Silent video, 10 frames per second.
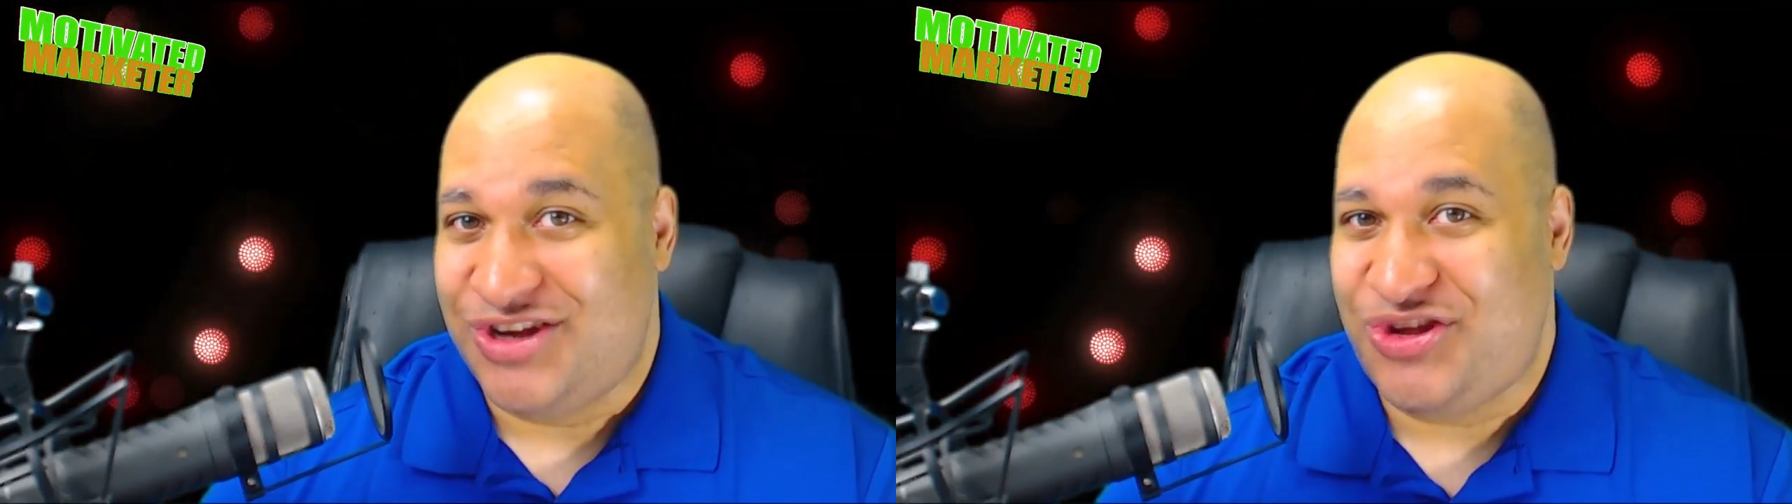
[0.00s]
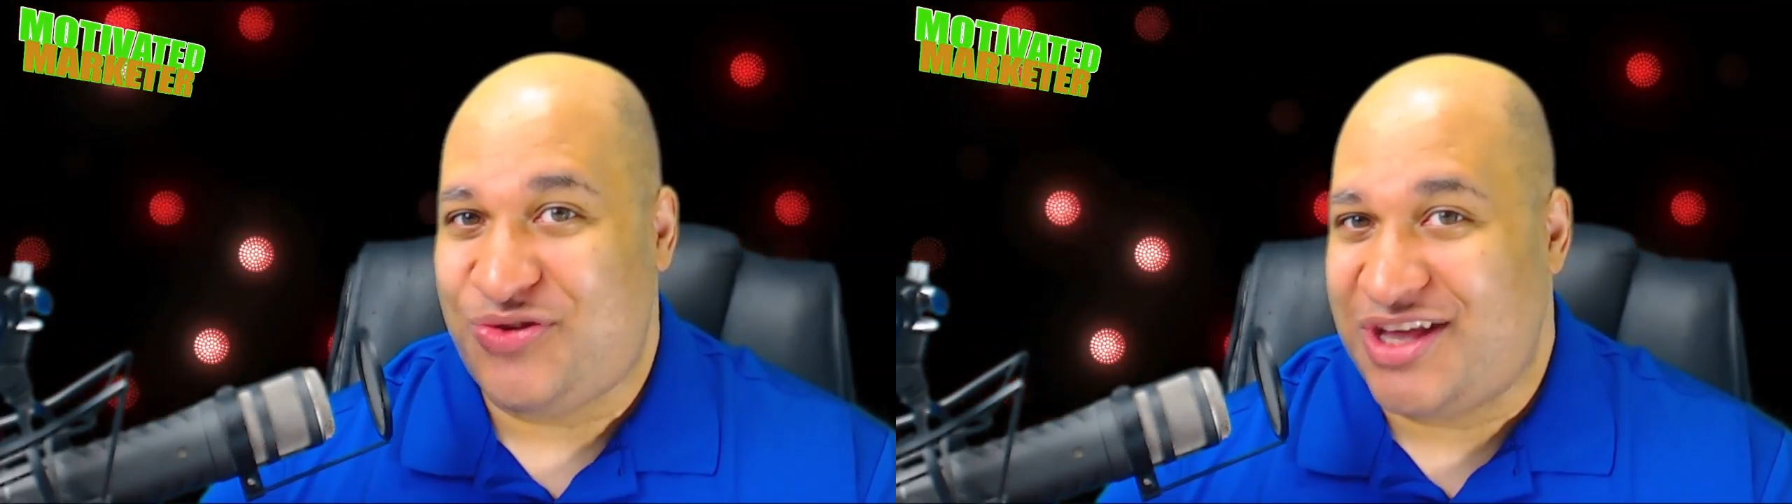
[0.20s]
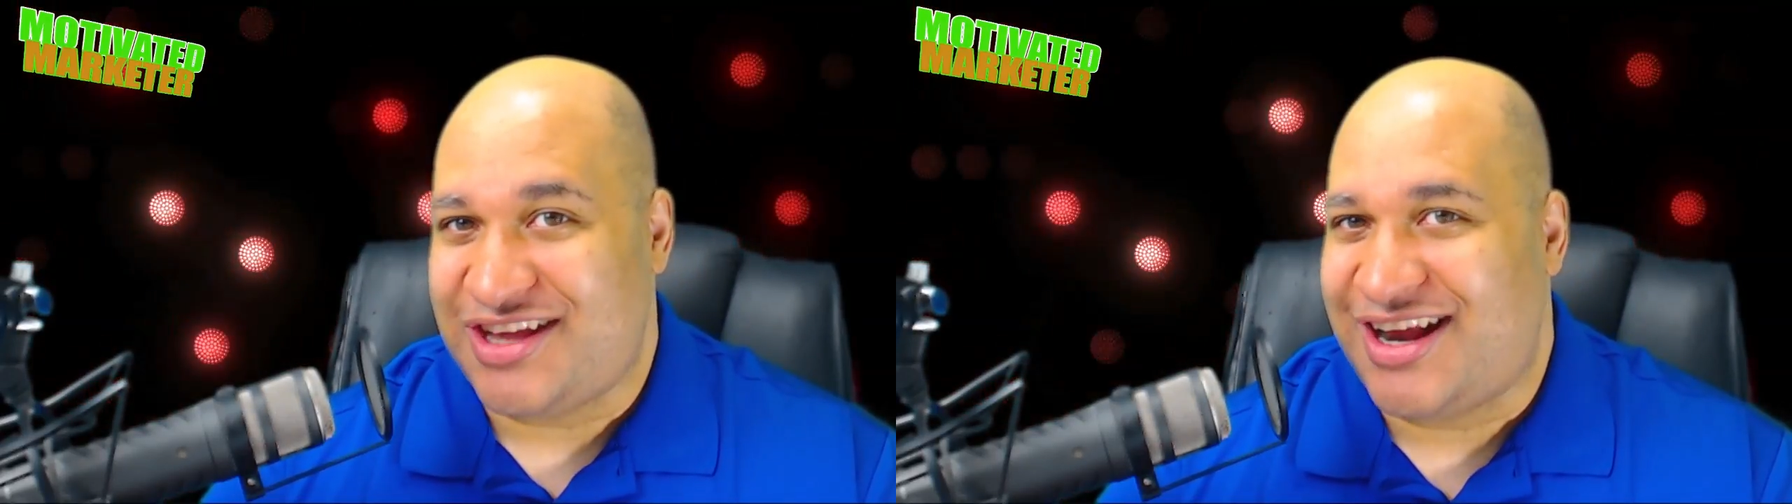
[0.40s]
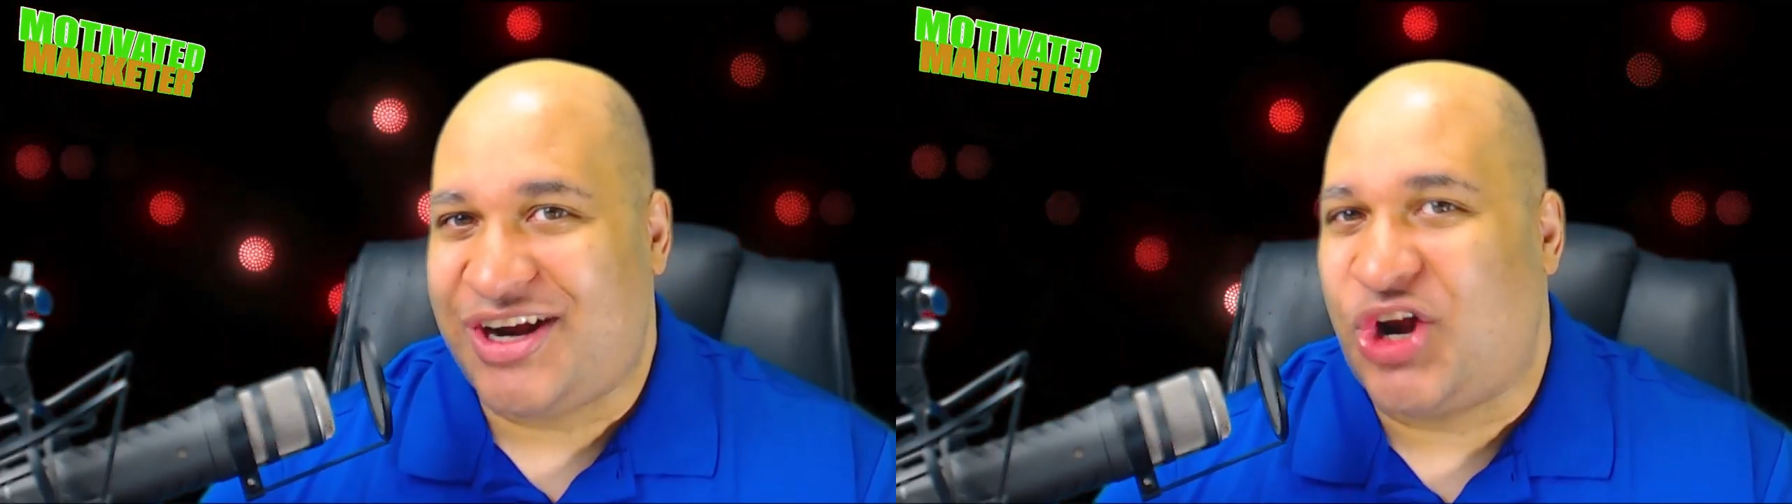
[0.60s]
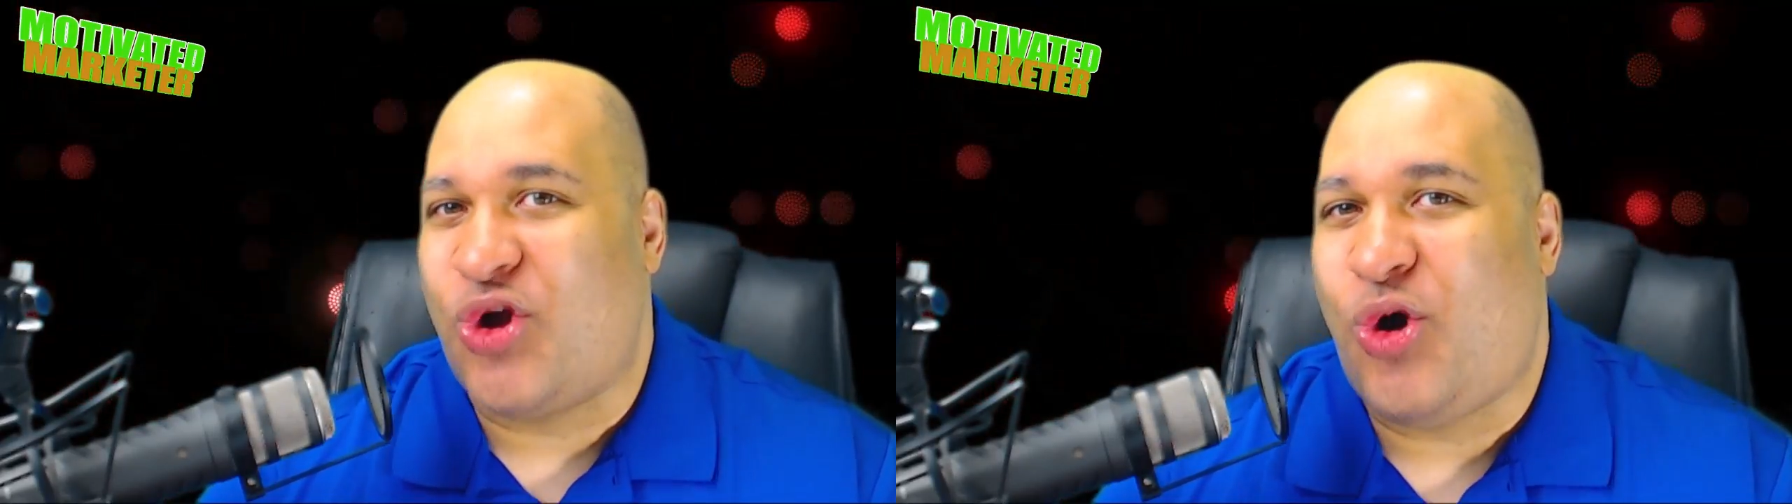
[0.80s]
Do you think they're not
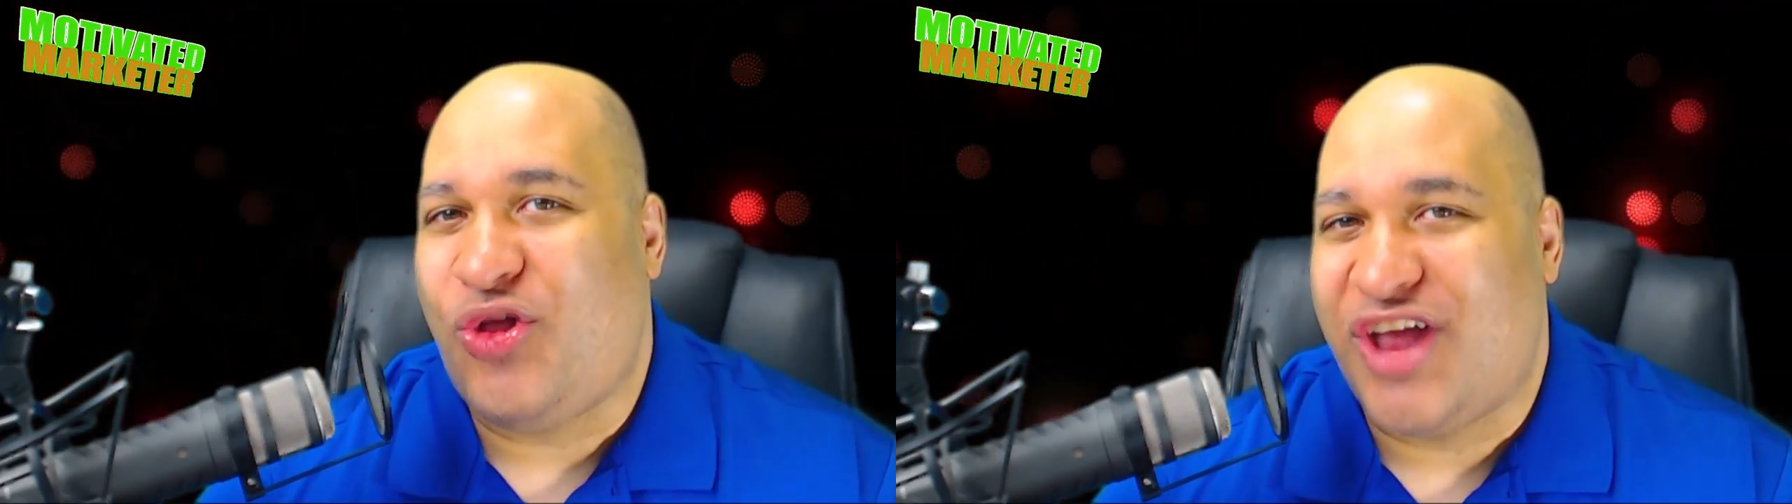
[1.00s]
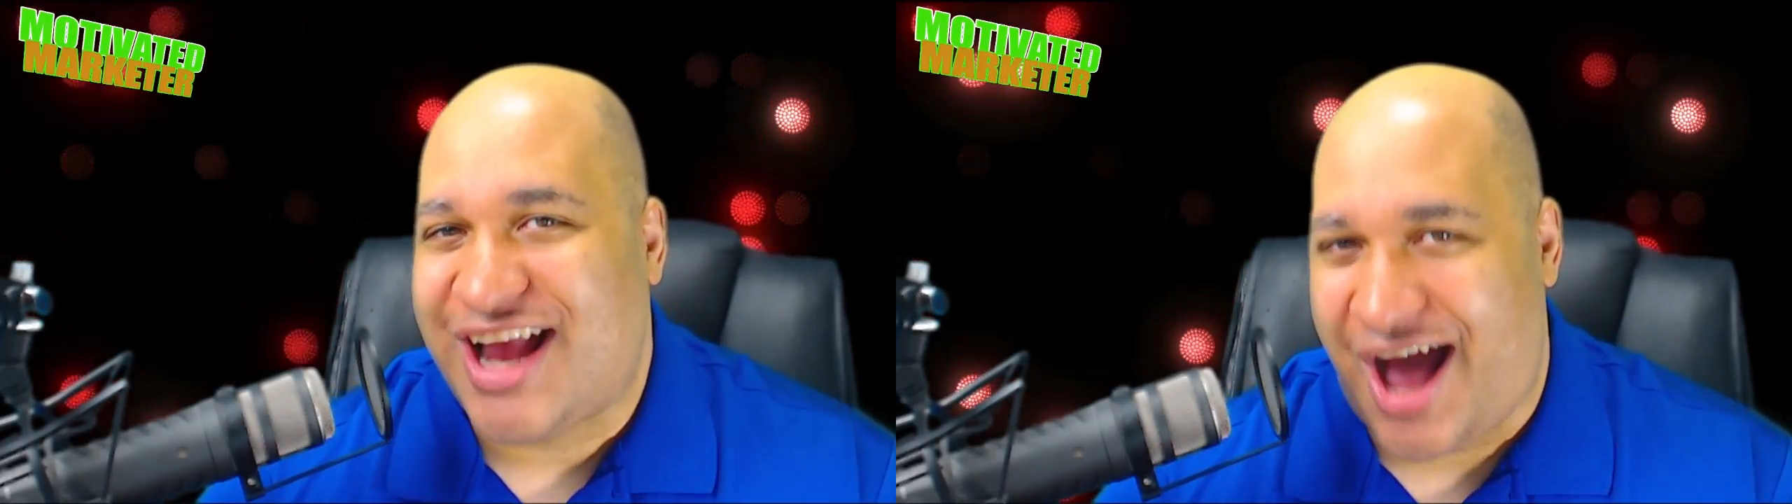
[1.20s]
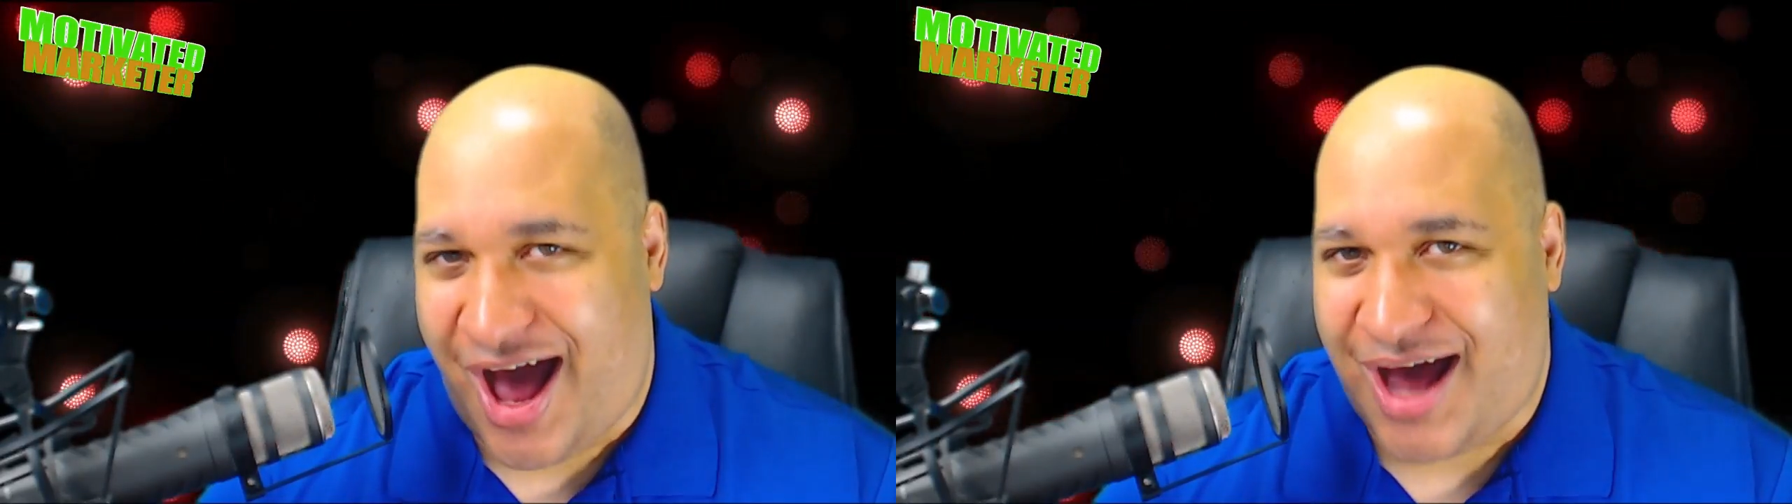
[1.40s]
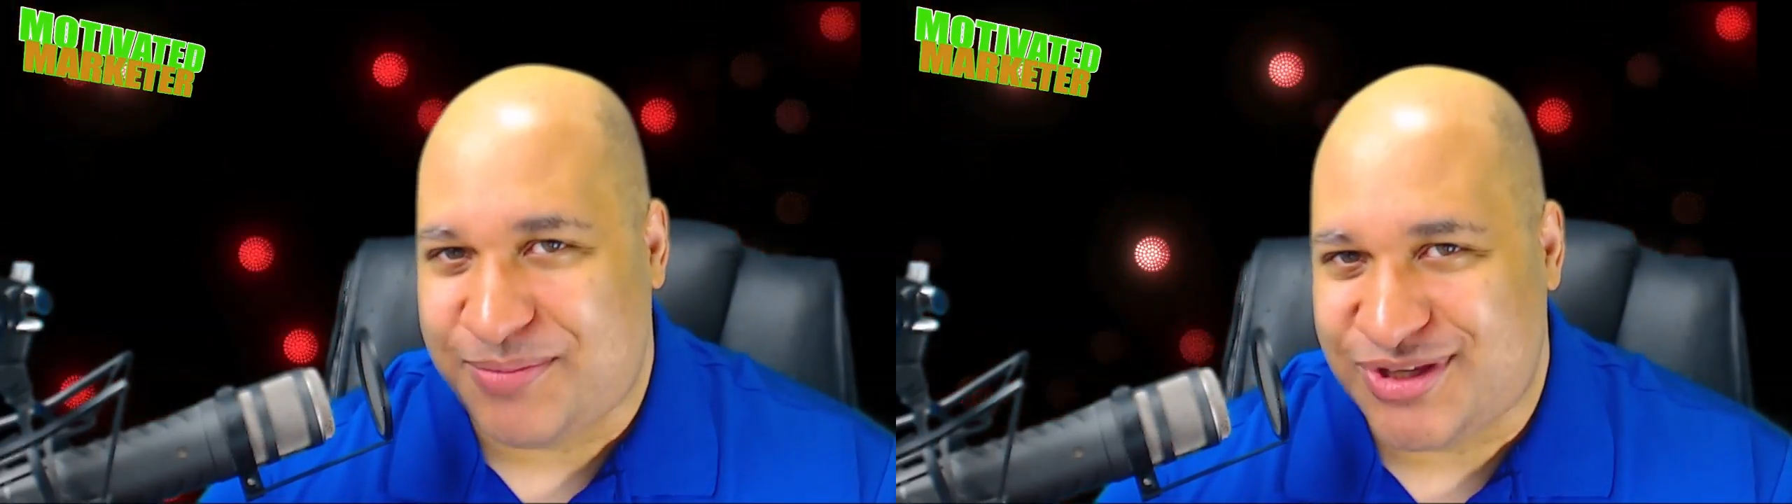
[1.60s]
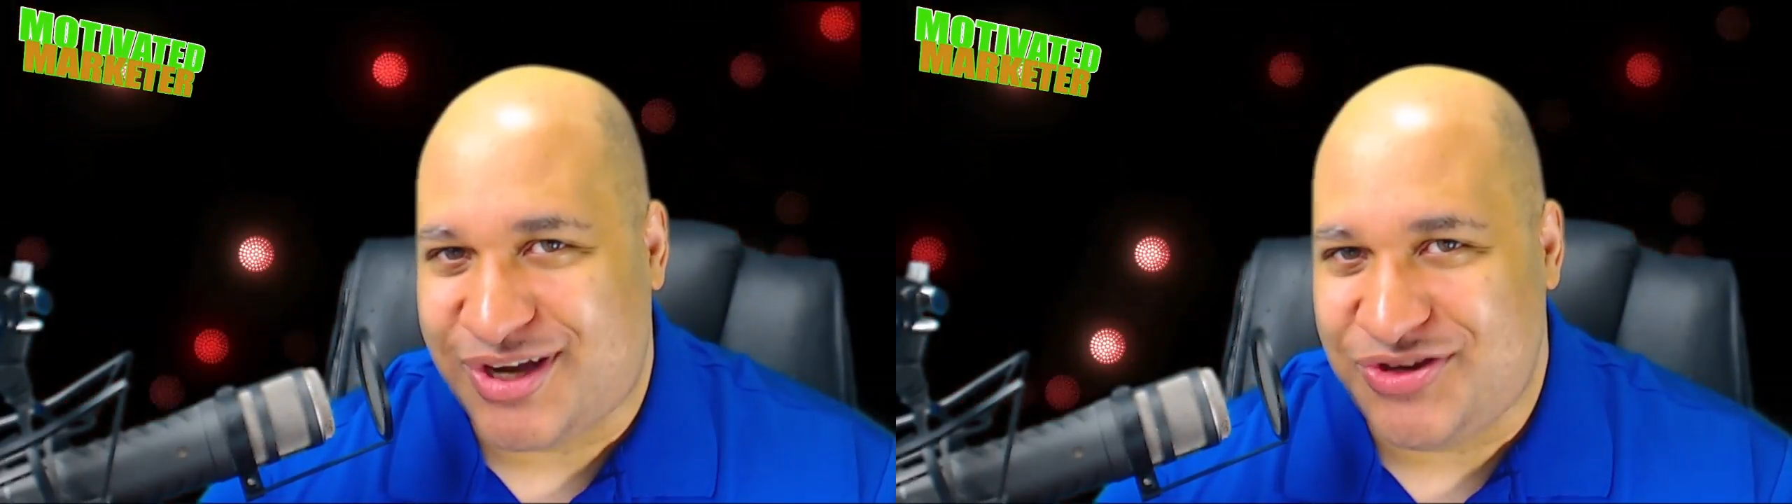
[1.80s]
going to call the cops